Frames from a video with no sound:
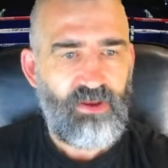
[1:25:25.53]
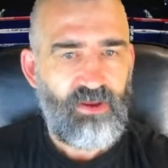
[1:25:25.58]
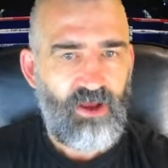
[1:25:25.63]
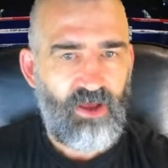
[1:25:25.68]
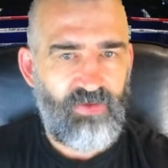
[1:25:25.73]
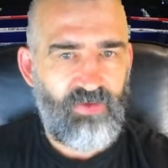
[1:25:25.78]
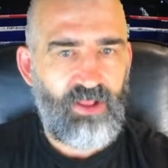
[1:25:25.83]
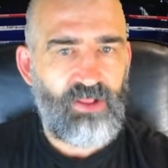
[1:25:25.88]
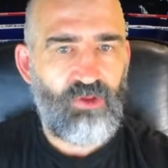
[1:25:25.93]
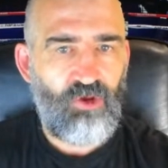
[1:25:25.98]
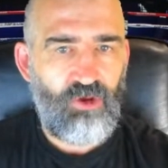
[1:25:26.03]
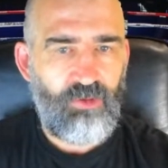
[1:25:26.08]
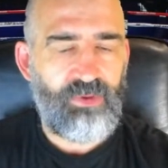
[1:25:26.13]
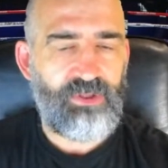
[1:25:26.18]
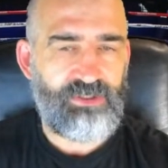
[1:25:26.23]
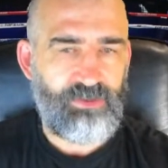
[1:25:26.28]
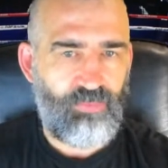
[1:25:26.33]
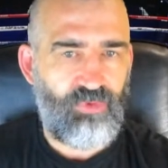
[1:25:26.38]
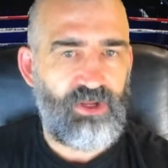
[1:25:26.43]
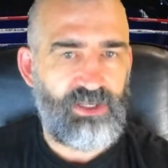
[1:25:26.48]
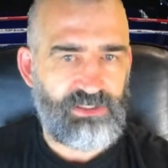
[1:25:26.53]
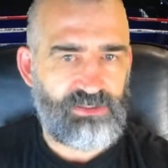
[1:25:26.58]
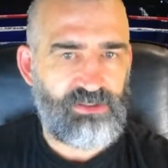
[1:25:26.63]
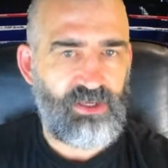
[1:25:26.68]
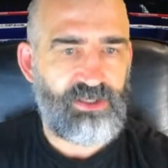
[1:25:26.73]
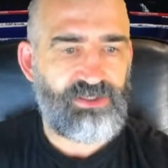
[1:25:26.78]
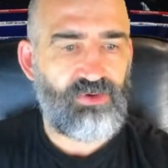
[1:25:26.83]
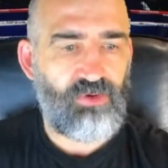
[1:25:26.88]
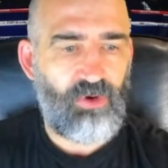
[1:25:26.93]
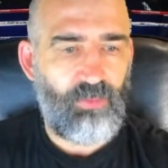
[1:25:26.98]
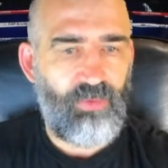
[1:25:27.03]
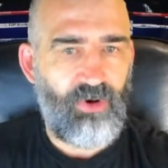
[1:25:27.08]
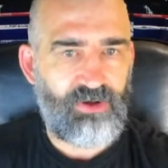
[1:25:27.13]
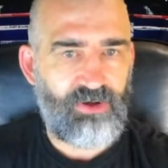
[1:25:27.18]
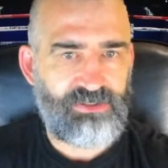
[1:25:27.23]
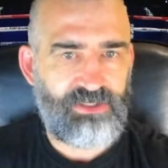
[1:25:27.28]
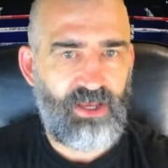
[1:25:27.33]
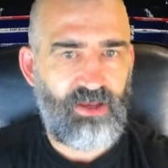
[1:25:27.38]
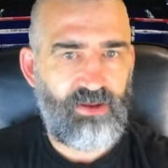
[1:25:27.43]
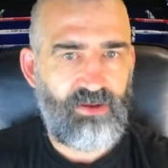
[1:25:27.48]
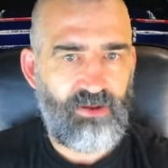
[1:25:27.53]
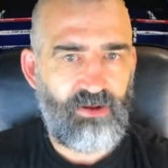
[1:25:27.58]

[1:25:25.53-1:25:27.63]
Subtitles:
I think Lubin's a pretty slick sort of boxer,